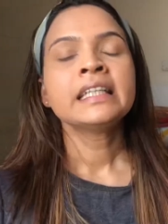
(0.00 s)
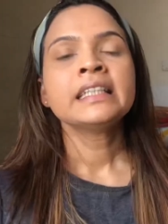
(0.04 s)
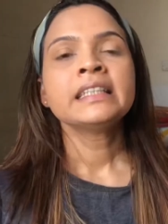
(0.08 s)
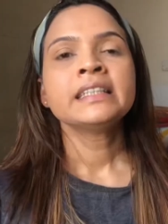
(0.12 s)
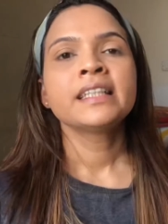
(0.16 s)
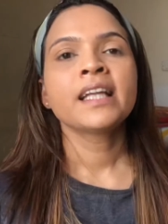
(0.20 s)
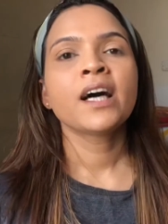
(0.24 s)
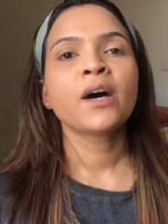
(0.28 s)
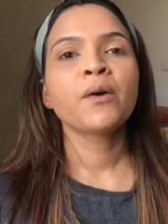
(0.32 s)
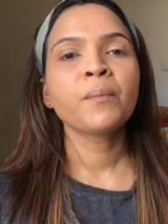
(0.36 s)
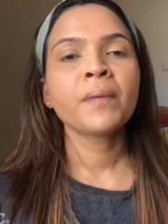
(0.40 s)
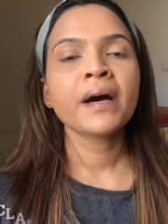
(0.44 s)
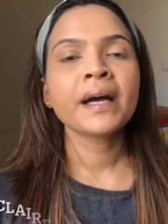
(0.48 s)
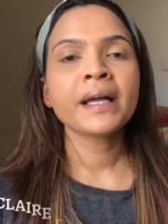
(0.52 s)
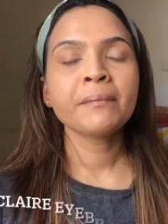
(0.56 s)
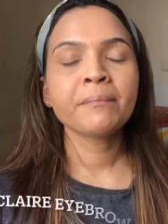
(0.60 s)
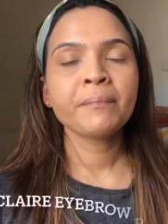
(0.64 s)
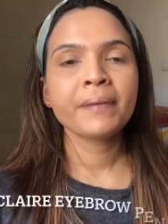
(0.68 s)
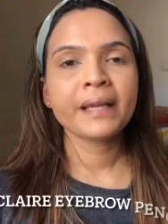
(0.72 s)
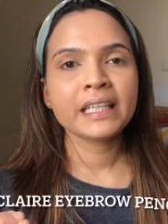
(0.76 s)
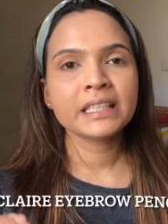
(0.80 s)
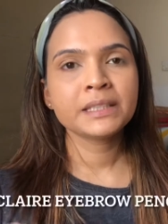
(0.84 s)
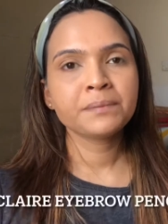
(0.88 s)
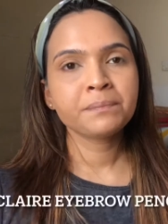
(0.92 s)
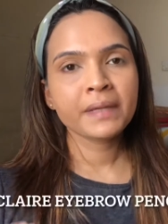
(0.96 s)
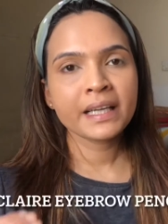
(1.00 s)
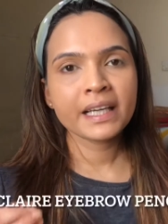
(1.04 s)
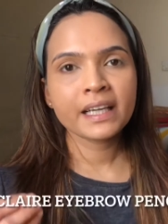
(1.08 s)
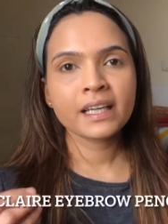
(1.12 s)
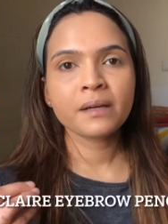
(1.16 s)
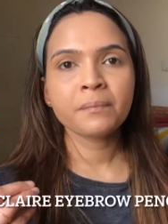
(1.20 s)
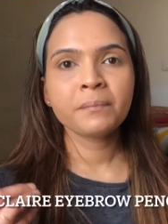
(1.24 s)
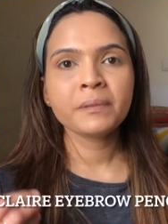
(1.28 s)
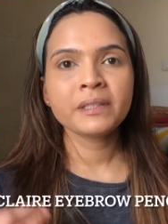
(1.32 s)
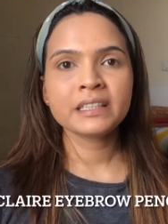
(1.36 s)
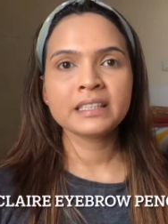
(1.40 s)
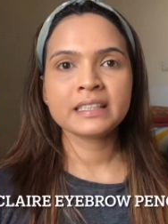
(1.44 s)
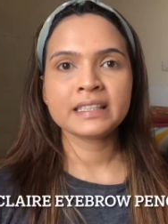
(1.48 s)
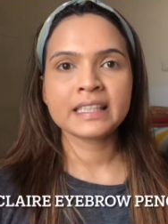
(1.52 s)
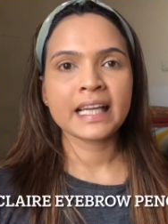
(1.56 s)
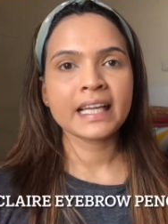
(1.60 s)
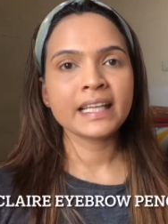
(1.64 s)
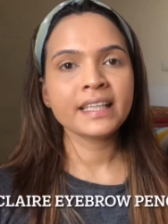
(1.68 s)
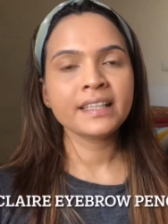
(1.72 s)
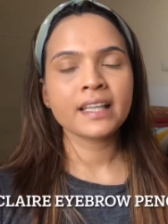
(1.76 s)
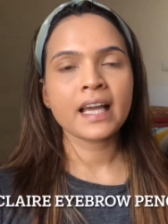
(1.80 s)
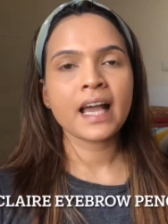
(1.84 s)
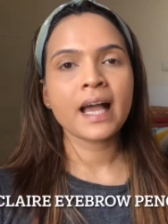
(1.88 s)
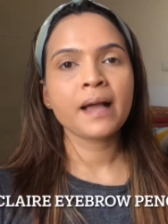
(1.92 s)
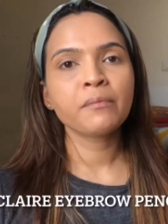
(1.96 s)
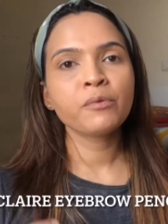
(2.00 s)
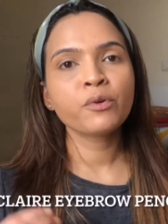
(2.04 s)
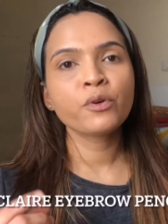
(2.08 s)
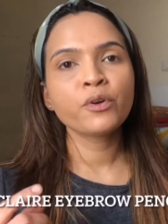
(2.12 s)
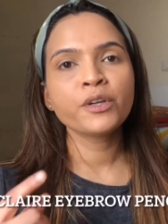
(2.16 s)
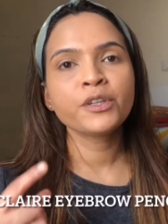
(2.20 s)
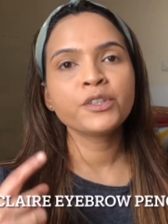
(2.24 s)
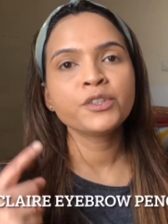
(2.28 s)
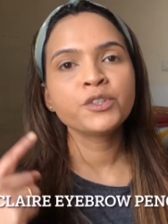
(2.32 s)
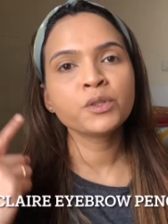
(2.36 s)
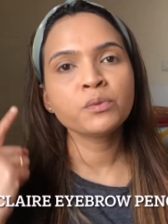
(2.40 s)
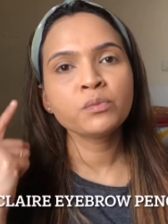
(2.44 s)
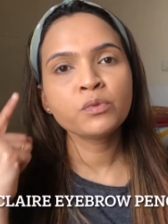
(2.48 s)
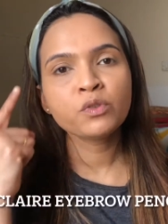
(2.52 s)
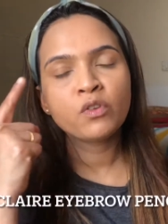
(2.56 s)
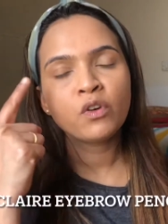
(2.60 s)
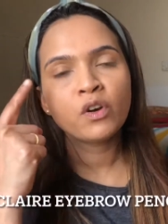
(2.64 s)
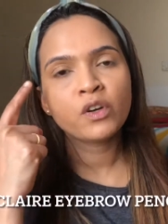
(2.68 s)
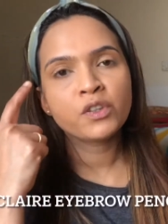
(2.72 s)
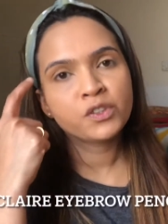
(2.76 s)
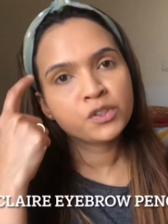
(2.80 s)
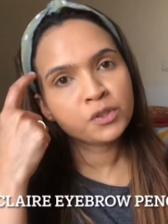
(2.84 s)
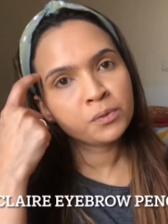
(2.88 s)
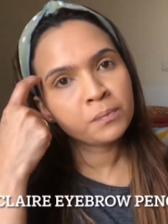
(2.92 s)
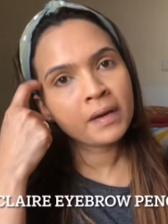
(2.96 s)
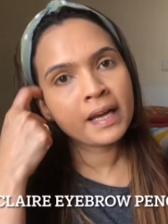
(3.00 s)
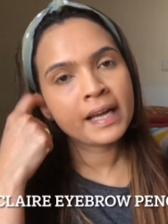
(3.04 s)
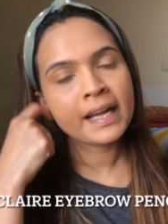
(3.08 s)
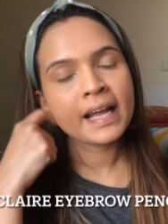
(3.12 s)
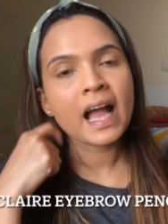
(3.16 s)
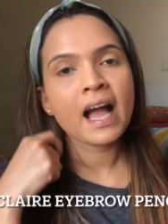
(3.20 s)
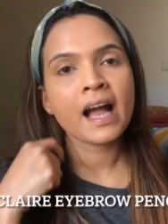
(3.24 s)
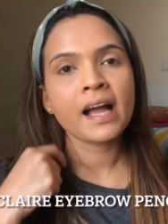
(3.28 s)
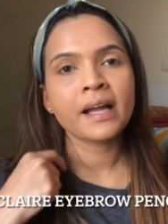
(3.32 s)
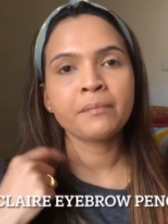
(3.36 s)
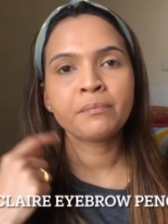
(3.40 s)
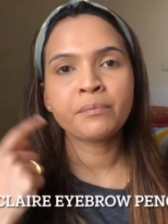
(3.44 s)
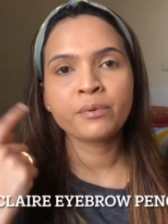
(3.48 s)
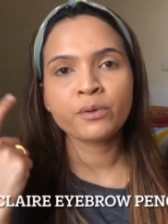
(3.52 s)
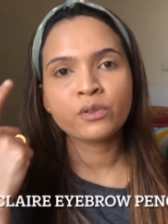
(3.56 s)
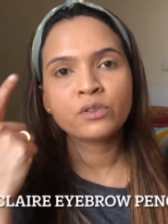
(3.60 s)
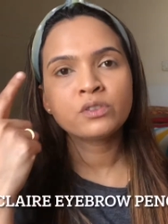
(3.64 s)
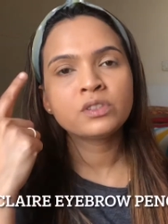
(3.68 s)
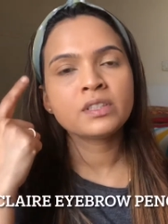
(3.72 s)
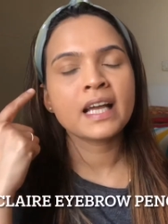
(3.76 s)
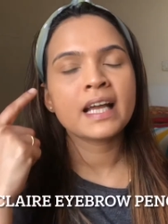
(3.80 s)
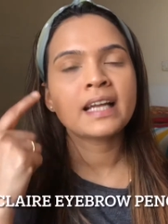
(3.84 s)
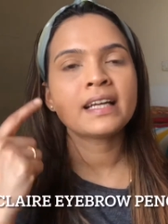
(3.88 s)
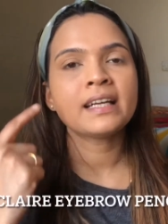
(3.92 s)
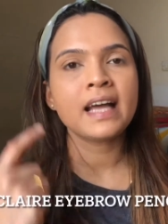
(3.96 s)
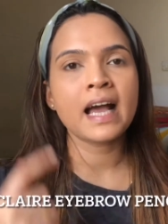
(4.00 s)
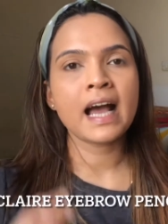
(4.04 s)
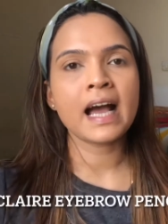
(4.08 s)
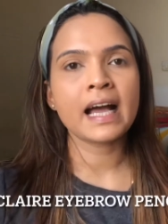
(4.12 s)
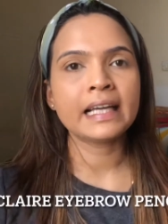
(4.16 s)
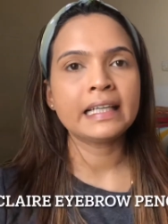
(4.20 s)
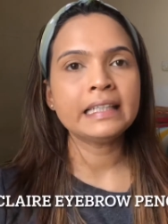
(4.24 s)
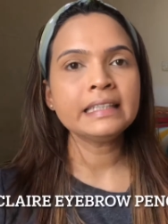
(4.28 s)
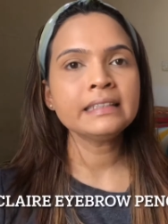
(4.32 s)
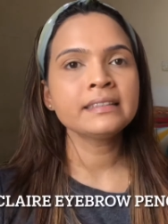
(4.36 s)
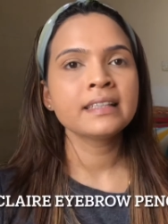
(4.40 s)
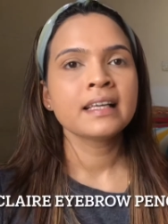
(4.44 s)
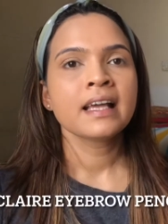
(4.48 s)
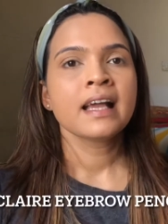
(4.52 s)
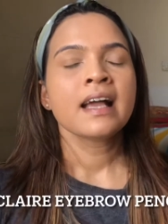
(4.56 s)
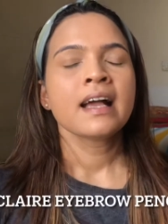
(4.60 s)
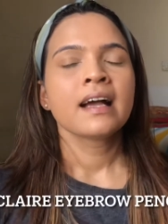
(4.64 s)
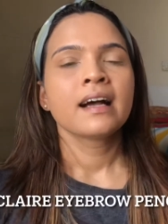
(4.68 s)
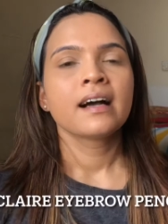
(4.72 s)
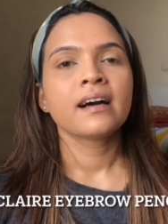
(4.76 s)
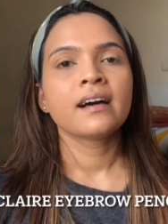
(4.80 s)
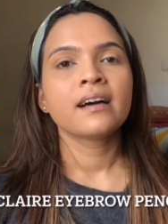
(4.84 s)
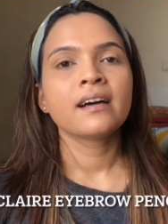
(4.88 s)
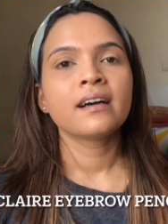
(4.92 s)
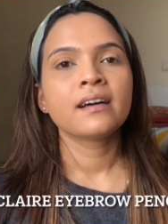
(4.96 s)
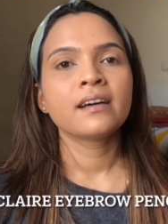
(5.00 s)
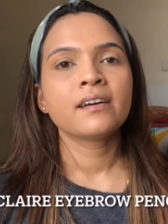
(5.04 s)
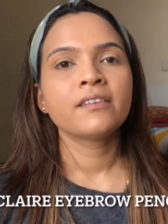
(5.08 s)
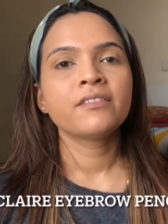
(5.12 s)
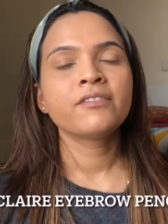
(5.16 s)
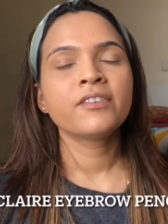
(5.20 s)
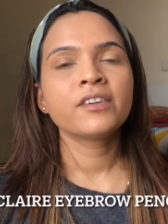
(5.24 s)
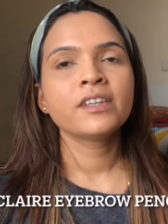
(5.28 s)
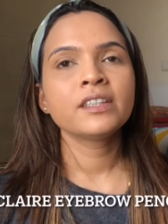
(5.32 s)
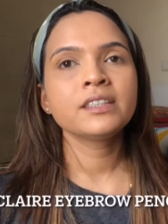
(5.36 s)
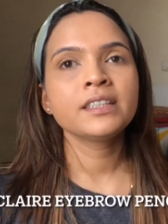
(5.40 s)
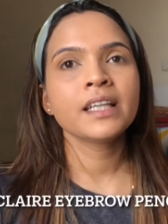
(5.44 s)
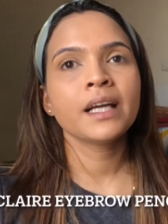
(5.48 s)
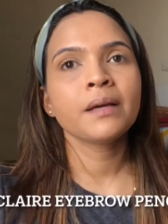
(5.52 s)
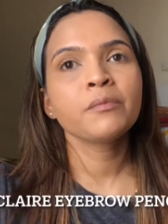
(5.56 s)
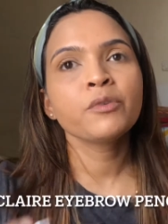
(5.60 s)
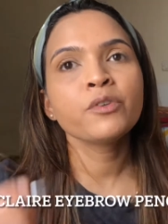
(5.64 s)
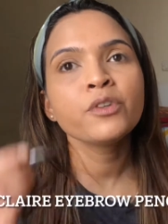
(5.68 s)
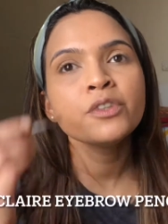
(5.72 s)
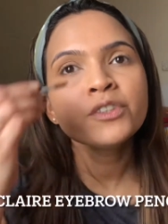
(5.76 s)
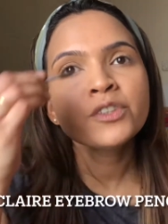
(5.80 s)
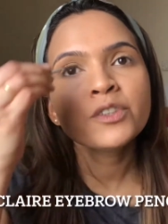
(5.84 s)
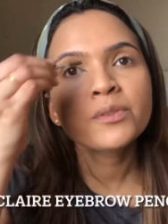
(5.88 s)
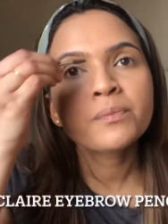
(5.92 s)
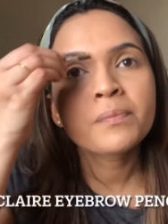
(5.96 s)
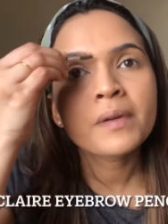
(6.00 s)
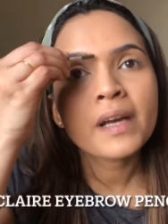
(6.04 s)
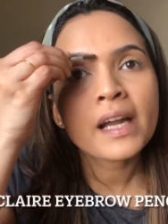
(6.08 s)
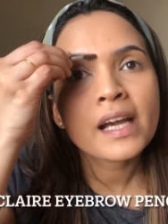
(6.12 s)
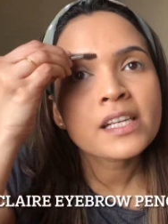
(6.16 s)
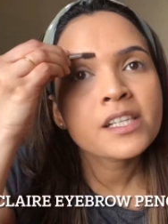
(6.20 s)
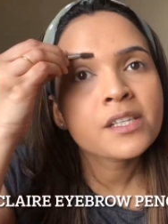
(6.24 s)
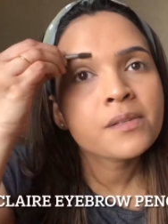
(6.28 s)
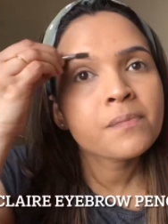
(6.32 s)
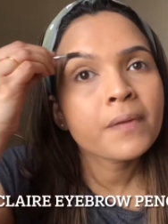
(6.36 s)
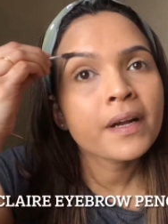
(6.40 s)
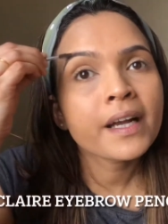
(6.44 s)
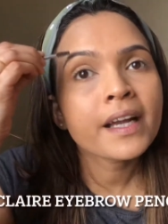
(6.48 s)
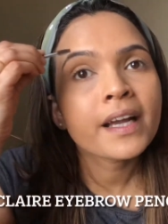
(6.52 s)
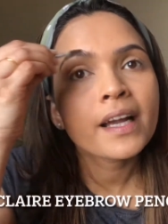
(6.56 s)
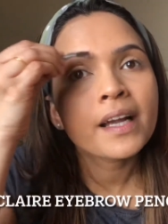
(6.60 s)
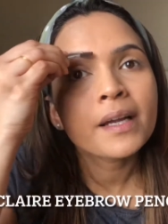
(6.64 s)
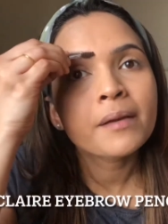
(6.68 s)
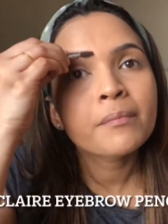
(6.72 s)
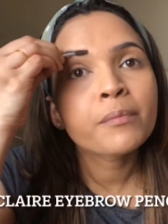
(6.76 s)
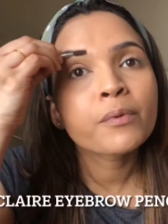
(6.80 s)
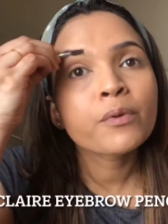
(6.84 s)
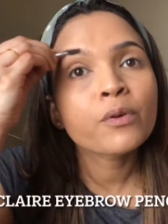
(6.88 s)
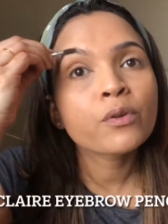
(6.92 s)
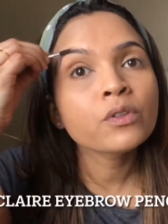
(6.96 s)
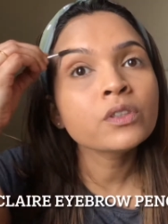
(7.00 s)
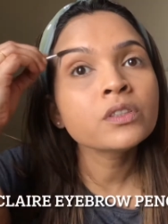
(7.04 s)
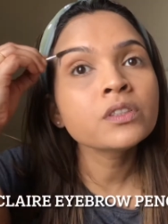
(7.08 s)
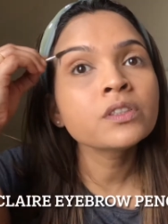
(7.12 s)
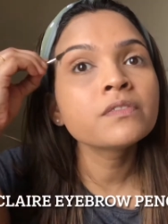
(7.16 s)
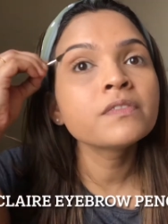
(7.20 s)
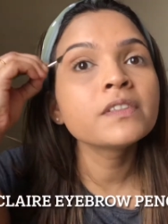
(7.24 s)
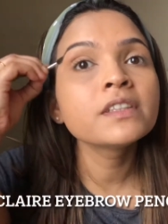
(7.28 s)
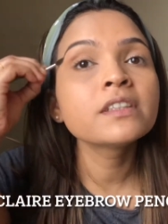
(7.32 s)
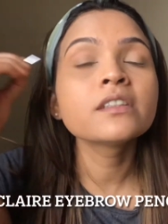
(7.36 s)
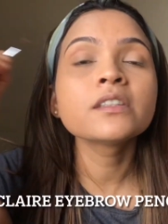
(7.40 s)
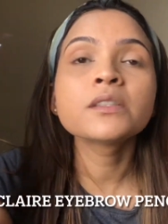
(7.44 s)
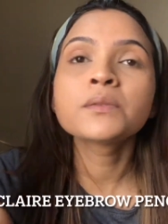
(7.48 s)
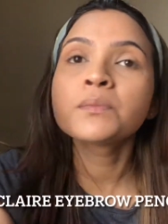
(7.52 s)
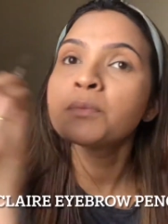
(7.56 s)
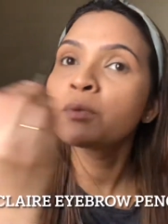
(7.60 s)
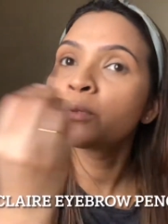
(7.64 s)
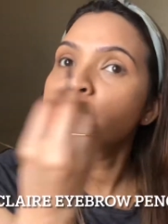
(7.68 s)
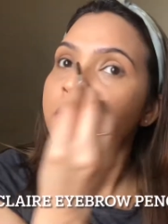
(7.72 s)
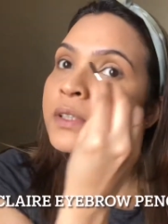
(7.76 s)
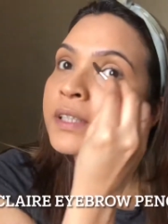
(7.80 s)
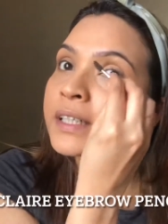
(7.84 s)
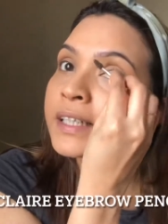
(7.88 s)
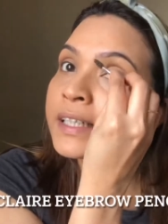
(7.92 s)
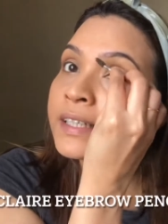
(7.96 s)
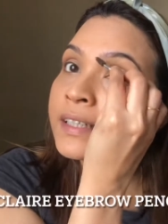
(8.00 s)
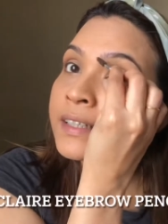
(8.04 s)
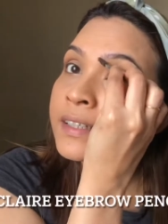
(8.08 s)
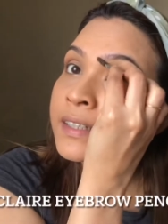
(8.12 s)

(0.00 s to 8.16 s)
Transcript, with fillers: Now my base makeup is set. I'm going to move on to my eyebrows and eyes. Uh, first I'm going to brush my eyebrows with a spoolie.